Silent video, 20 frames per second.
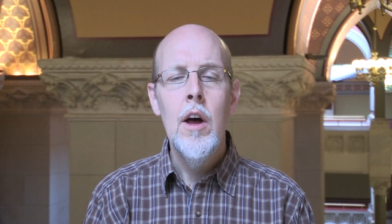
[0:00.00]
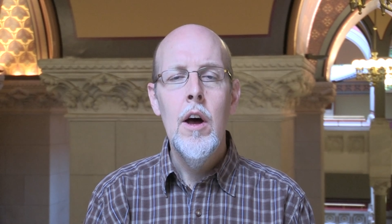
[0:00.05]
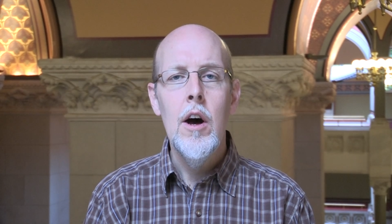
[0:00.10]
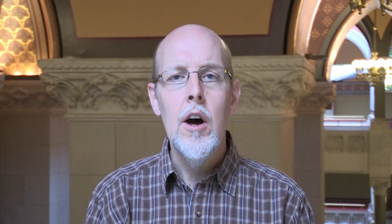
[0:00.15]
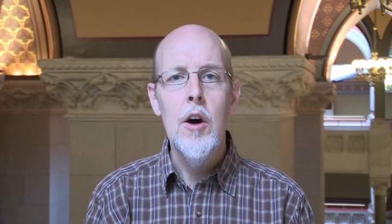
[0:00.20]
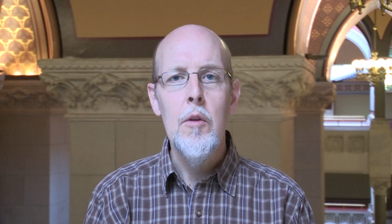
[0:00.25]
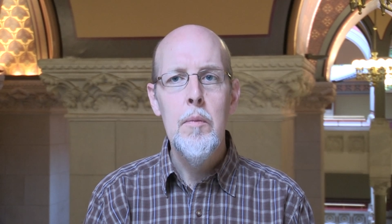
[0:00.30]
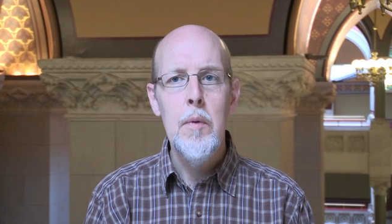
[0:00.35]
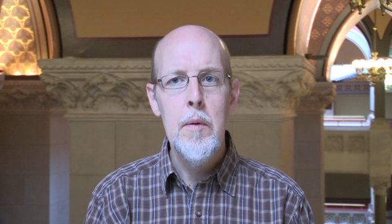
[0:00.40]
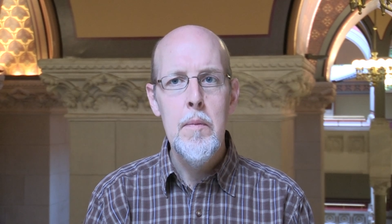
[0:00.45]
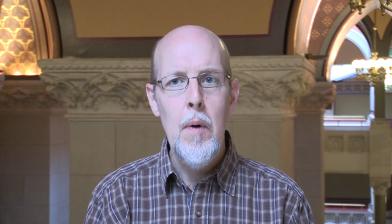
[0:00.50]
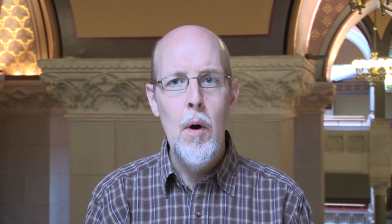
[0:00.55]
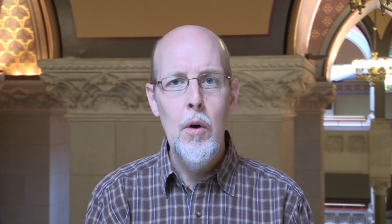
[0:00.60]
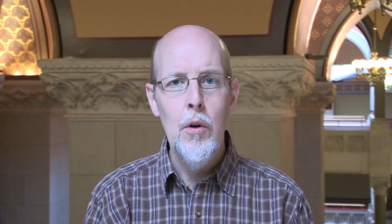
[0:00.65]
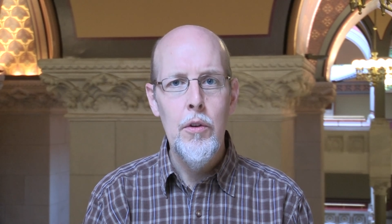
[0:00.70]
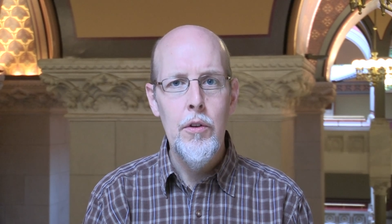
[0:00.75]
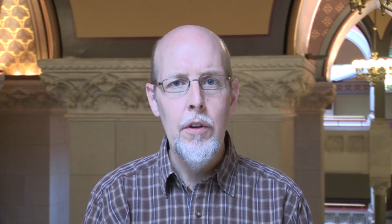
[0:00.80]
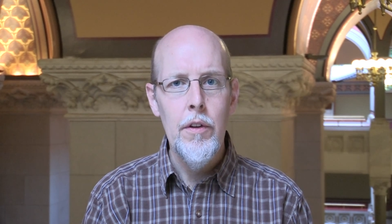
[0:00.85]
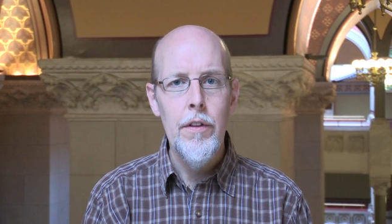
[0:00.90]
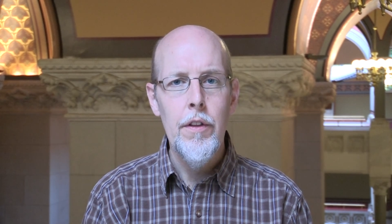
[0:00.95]
uh,
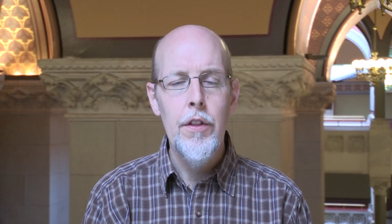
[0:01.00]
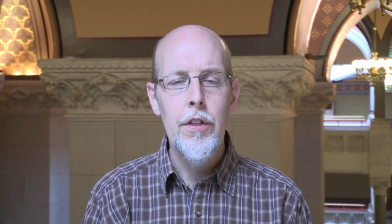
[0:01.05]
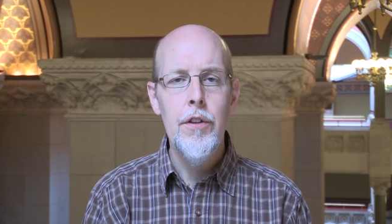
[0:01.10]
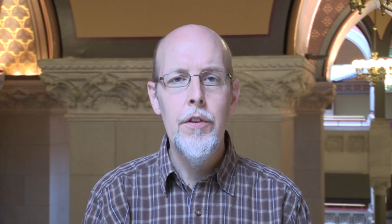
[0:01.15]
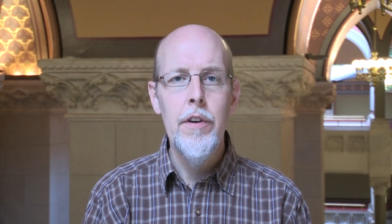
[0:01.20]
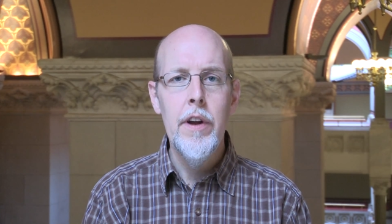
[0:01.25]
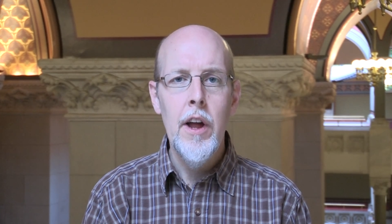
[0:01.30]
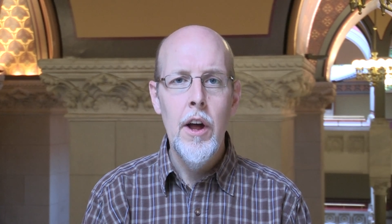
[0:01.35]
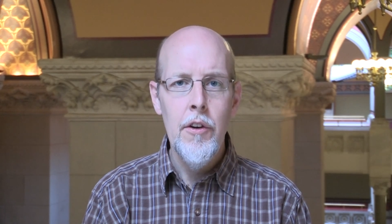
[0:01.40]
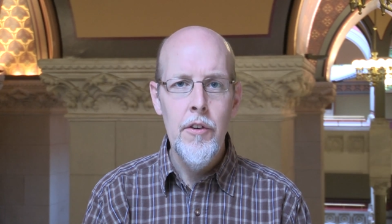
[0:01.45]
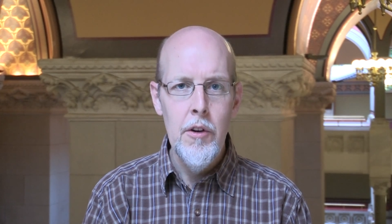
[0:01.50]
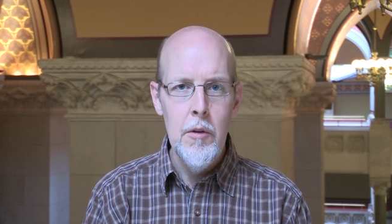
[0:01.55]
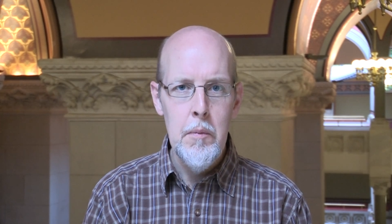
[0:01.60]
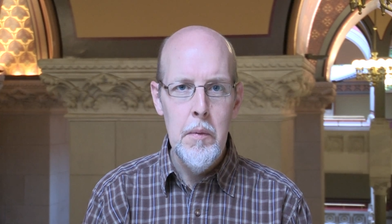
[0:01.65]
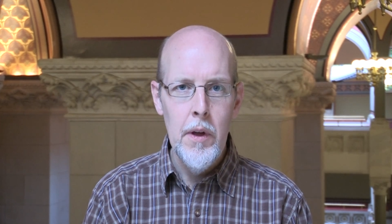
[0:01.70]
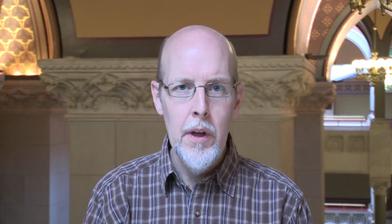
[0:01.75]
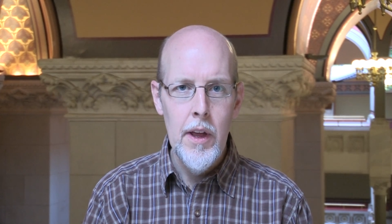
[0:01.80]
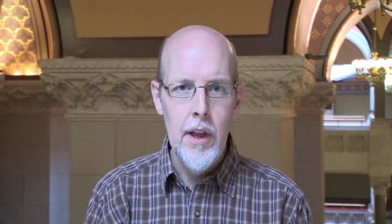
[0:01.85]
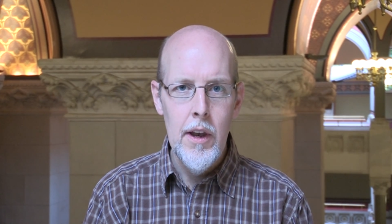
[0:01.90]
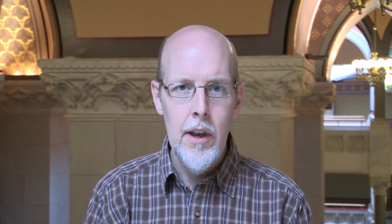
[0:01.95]
proposal, the $300
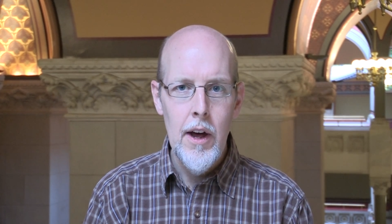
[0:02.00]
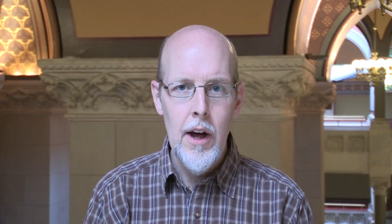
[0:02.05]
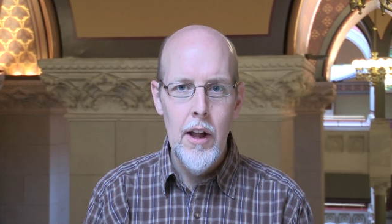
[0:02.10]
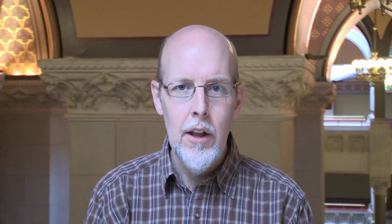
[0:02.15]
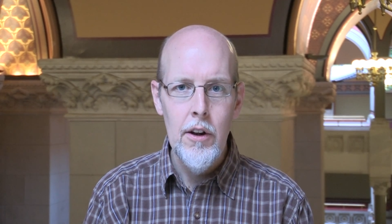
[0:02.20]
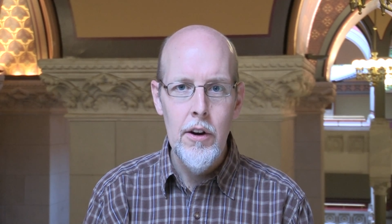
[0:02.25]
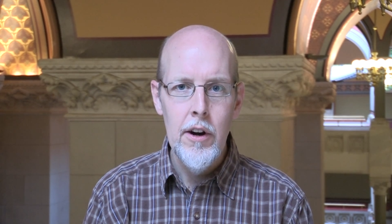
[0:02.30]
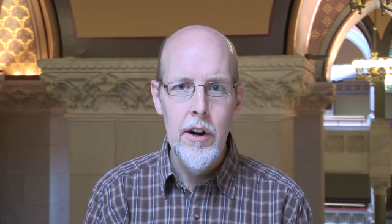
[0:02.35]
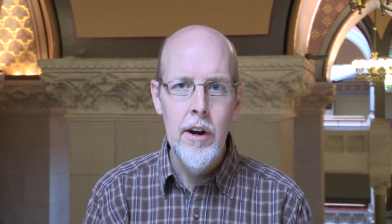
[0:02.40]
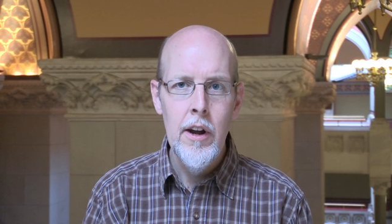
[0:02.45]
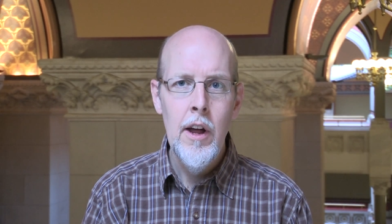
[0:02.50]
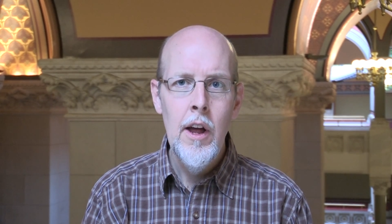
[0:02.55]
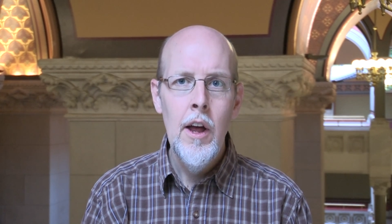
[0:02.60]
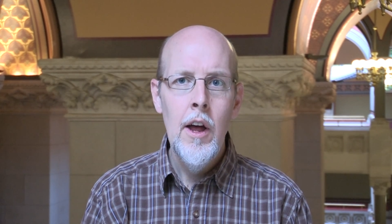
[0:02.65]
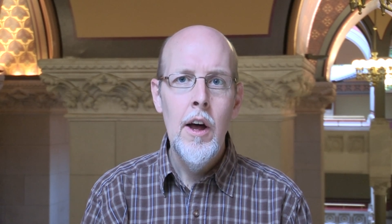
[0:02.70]
million uh,